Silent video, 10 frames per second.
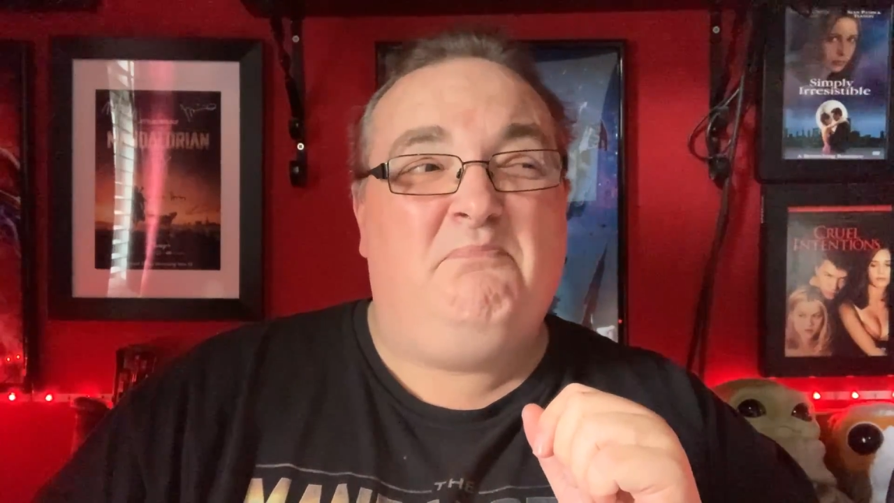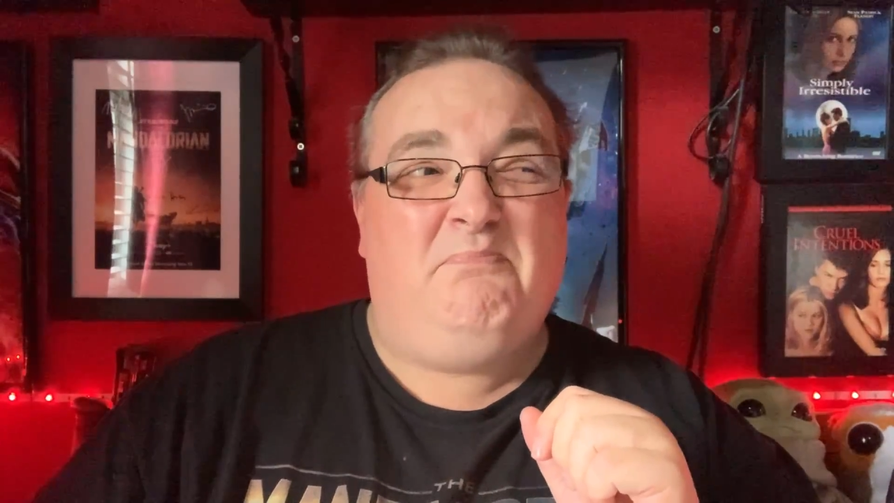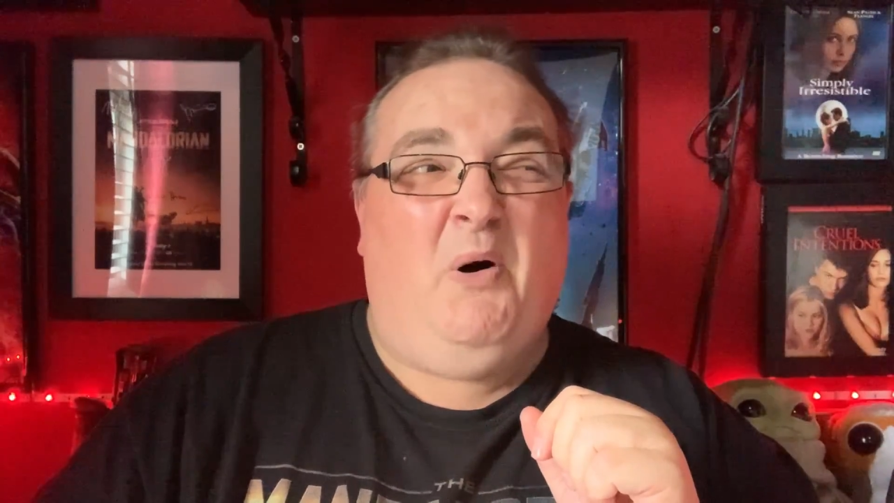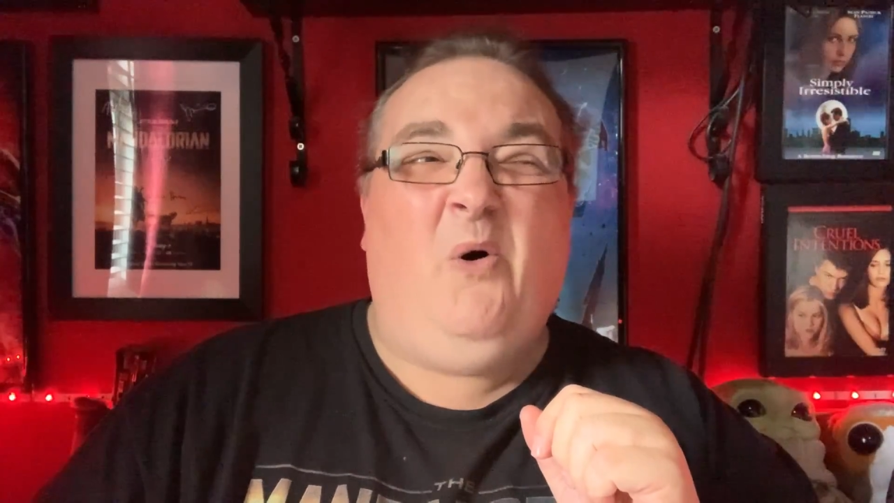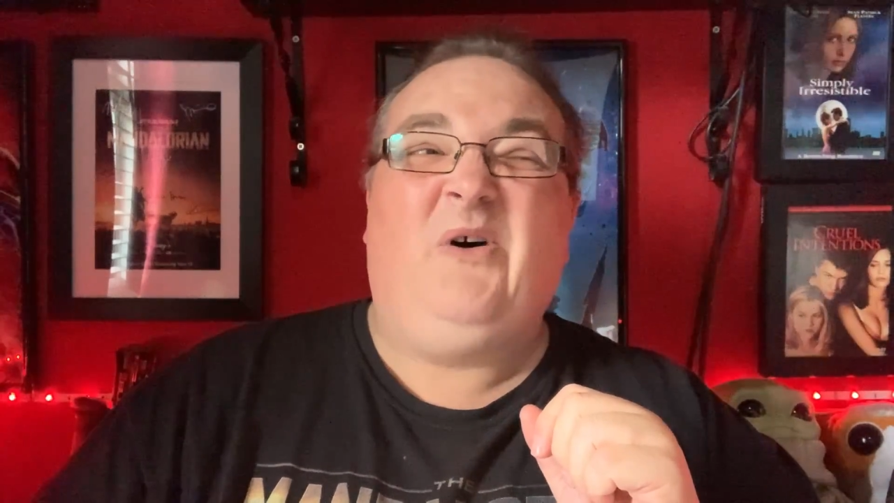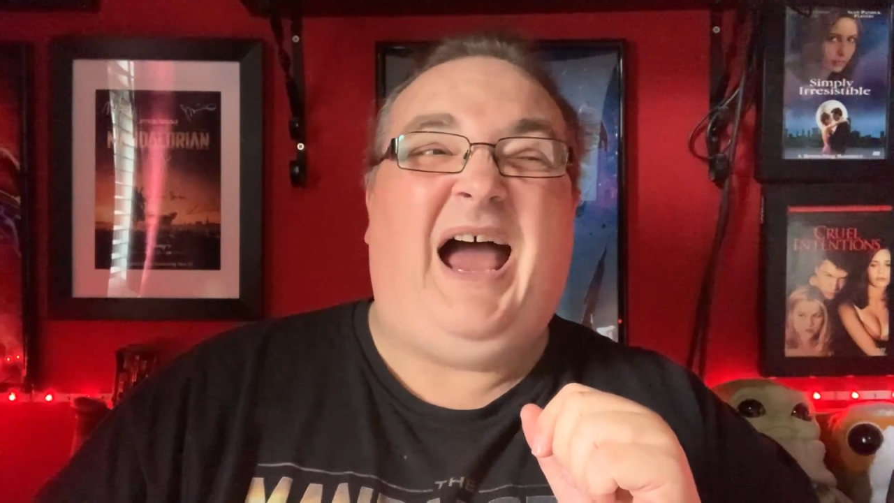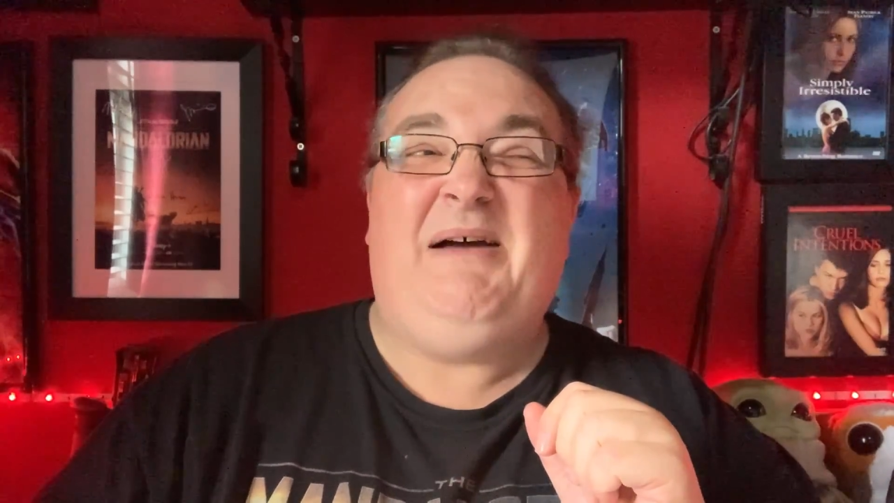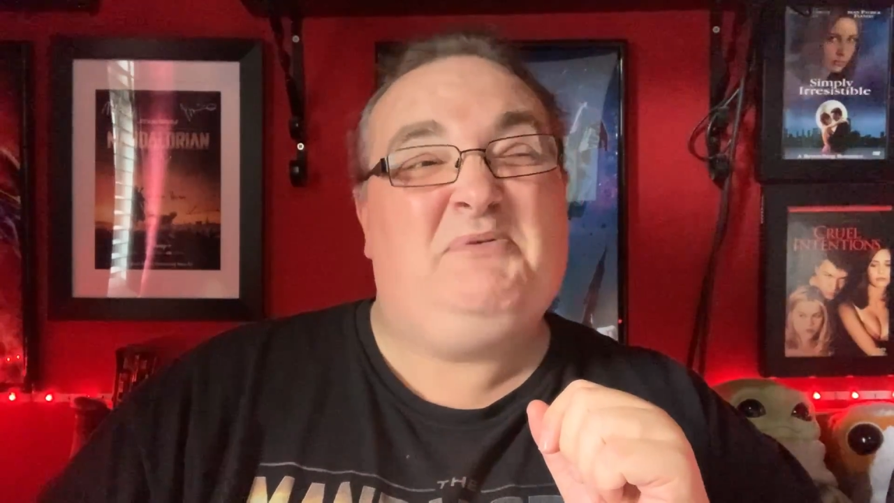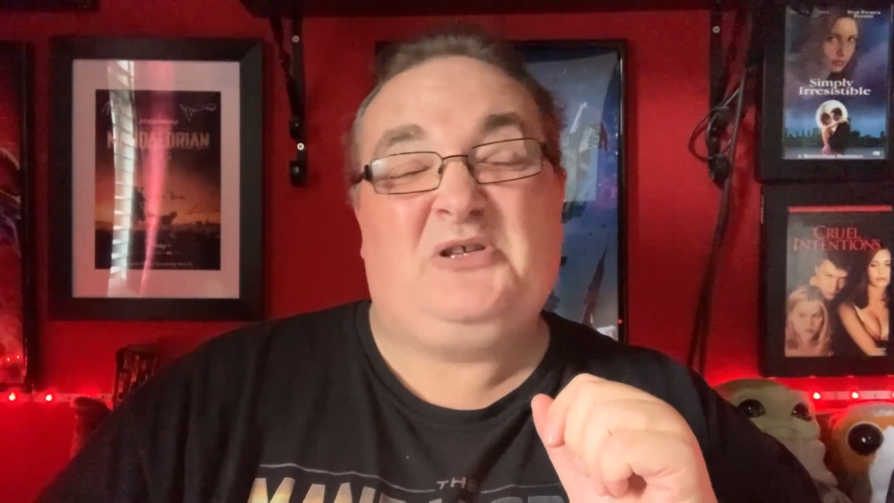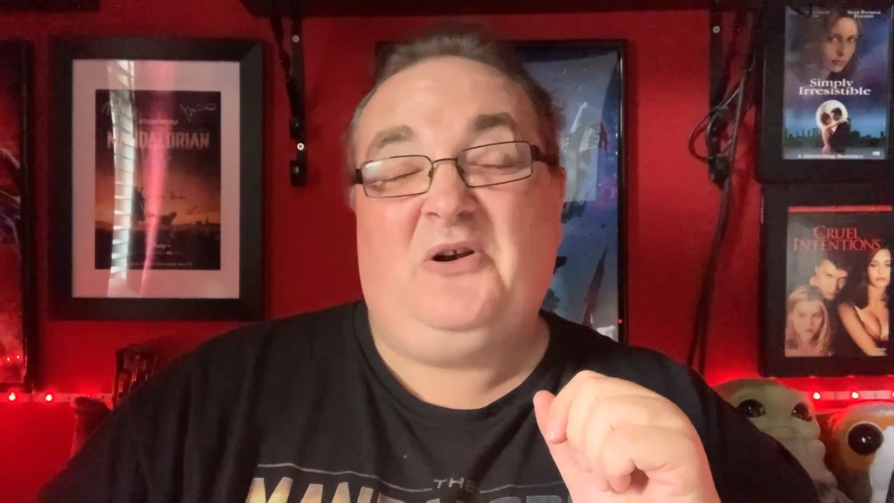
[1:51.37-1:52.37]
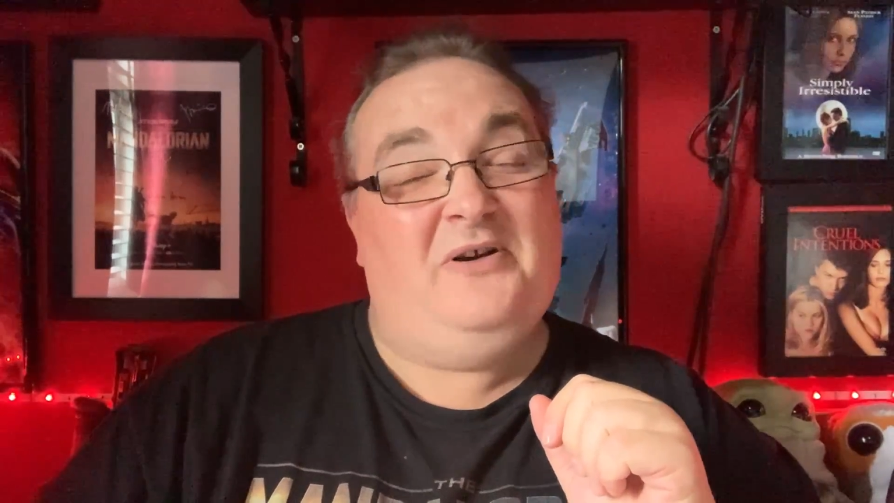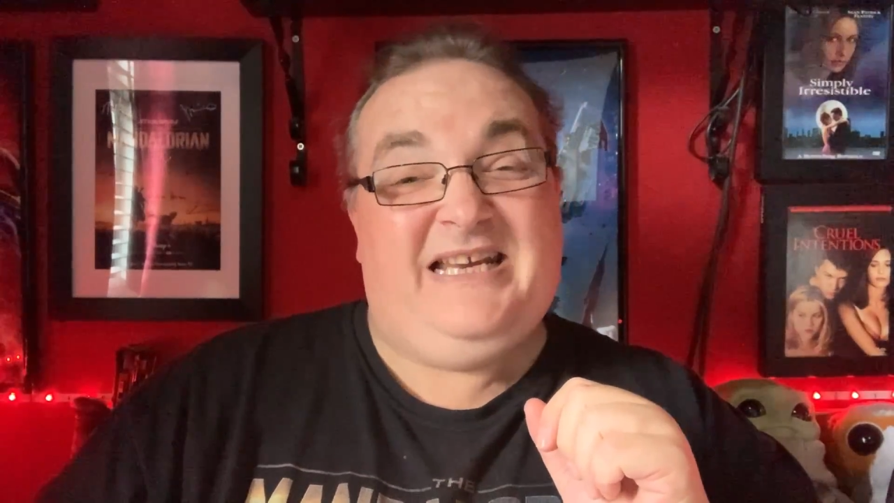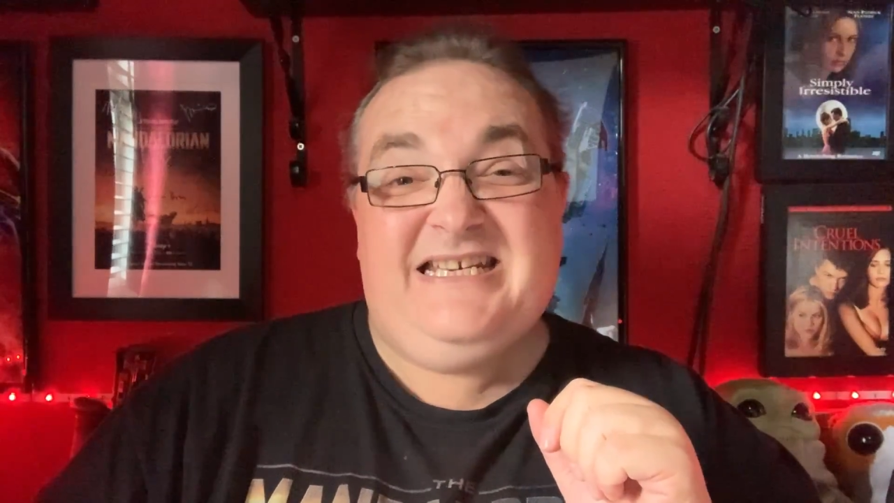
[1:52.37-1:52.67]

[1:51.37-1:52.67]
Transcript: bore absolutely